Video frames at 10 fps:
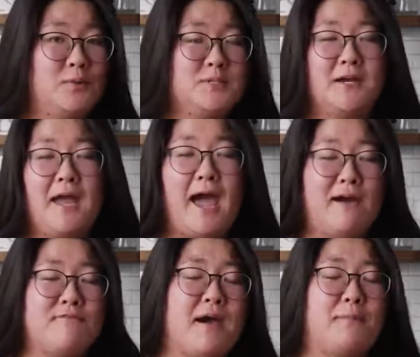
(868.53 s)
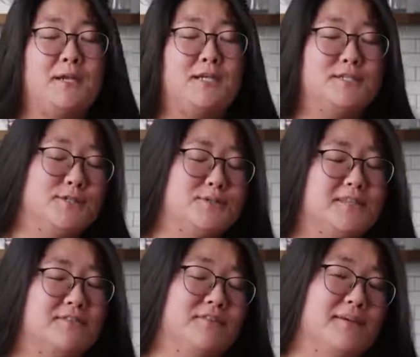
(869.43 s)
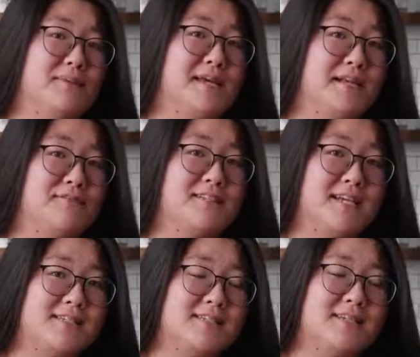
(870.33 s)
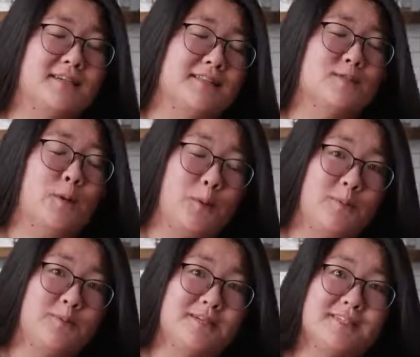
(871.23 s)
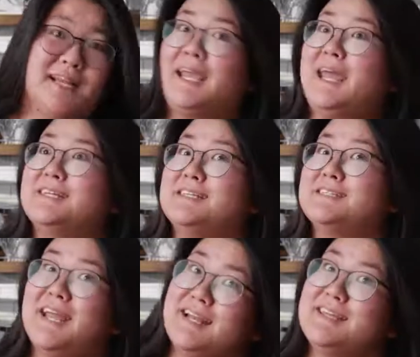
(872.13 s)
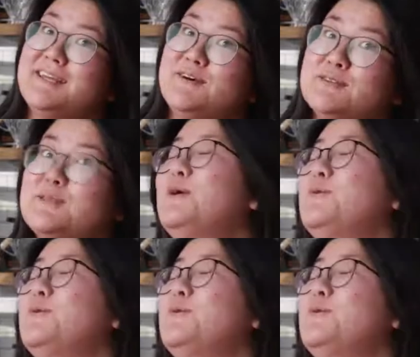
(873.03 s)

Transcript: which I have happened to do at the very beginning of a tasting, and that's horrible because then I can't taste anything else,